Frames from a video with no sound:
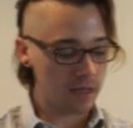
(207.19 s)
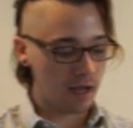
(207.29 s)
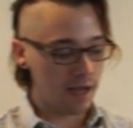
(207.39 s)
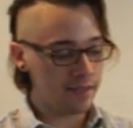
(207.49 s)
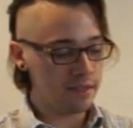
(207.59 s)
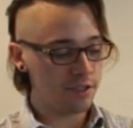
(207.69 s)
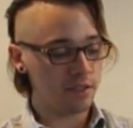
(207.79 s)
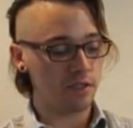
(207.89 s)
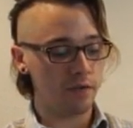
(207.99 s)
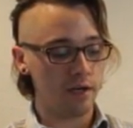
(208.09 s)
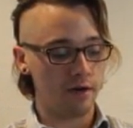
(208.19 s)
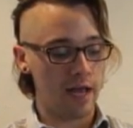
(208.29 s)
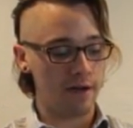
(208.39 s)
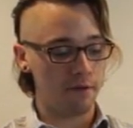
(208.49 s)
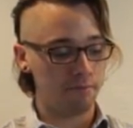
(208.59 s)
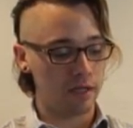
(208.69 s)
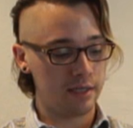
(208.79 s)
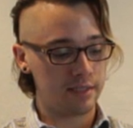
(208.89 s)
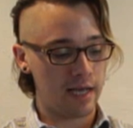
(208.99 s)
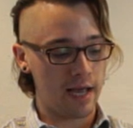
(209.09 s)
And then just so we don't have a
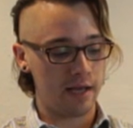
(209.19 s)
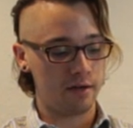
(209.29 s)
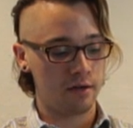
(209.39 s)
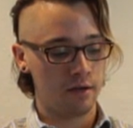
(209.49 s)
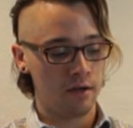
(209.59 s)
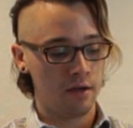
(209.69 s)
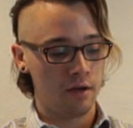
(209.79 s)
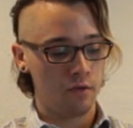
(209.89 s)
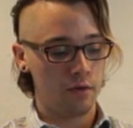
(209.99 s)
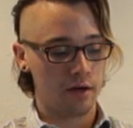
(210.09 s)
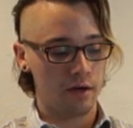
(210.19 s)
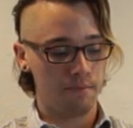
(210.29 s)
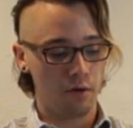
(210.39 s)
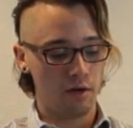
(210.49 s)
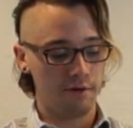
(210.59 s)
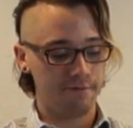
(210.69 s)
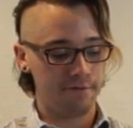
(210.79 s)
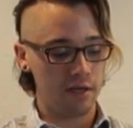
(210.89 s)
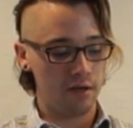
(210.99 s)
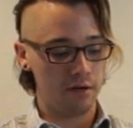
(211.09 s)
blunt end, we're going to pull a
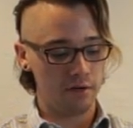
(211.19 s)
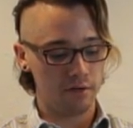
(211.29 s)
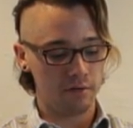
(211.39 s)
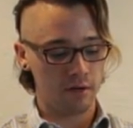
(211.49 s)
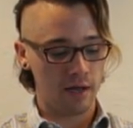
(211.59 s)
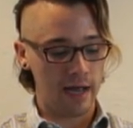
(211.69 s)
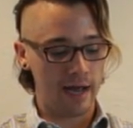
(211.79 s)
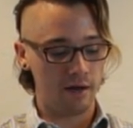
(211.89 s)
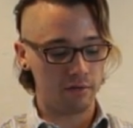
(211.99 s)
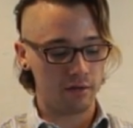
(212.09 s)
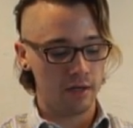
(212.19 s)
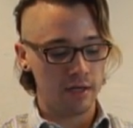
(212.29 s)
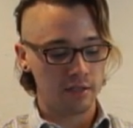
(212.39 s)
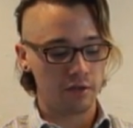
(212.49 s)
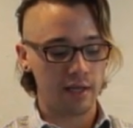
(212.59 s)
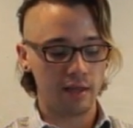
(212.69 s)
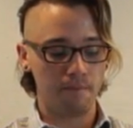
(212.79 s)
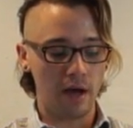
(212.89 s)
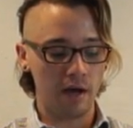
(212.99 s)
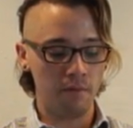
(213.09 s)
few out so that the
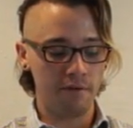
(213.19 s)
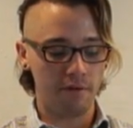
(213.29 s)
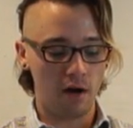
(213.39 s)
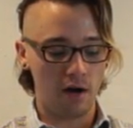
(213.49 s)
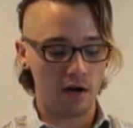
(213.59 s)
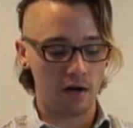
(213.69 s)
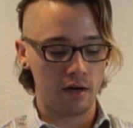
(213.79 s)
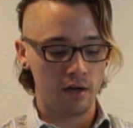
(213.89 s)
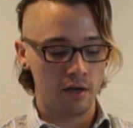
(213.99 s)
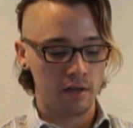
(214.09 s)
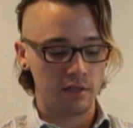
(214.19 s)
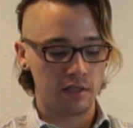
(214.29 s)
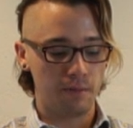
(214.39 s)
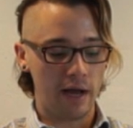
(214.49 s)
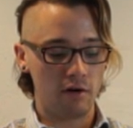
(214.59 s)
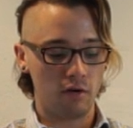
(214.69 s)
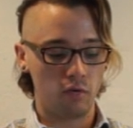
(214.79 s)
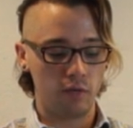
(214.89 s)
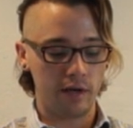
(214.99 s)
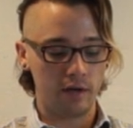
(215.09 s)
bottom of our
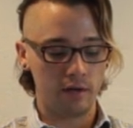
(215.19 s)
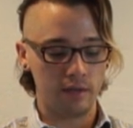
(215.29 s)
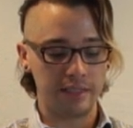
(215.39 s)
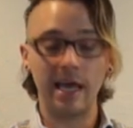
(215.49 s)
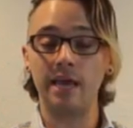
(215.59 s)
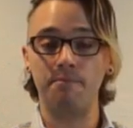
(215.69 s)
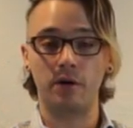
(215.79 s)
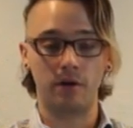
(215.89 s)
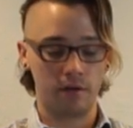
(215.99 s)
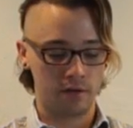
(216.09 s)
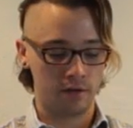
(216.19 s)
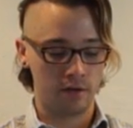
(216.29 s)
spiral will taper